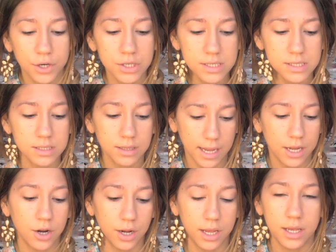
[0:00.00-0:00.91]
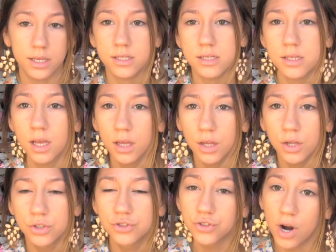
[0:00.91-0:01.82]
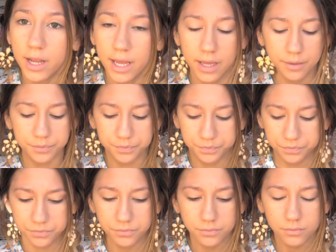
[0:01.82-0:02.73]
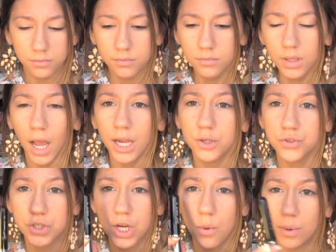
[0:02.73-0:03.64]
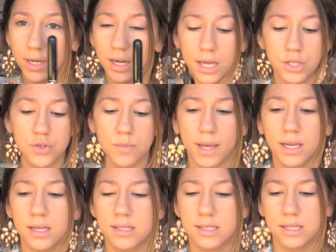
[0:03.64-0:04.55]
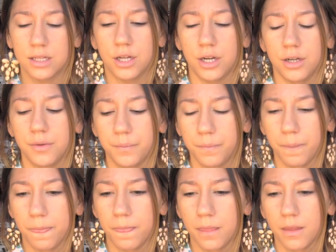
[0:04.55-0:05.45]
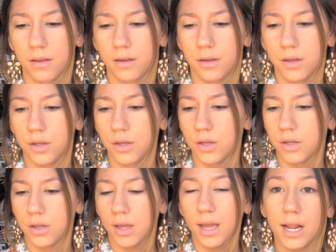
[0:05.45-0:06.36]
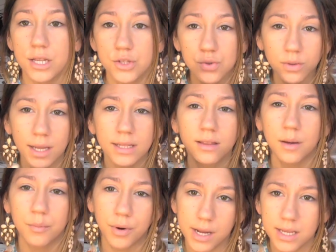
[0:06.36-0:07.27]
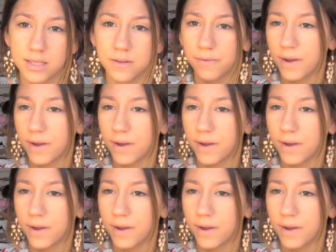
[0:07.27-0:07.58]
first layer is drying, I usually go in and I do my concealer. And I do like the brightens